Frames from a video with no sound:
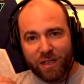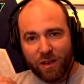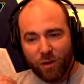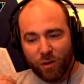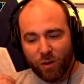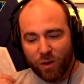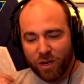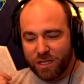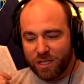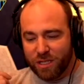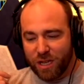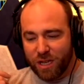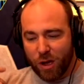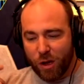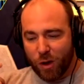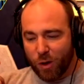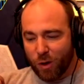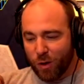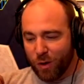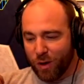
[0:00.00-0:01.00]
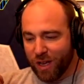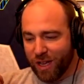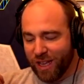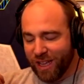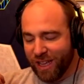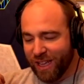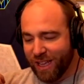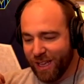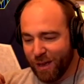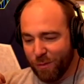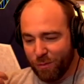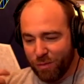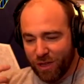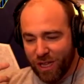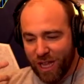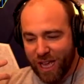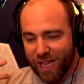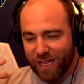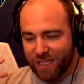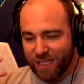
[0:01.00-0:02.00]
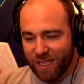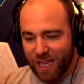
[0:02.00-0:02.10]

You're so blessed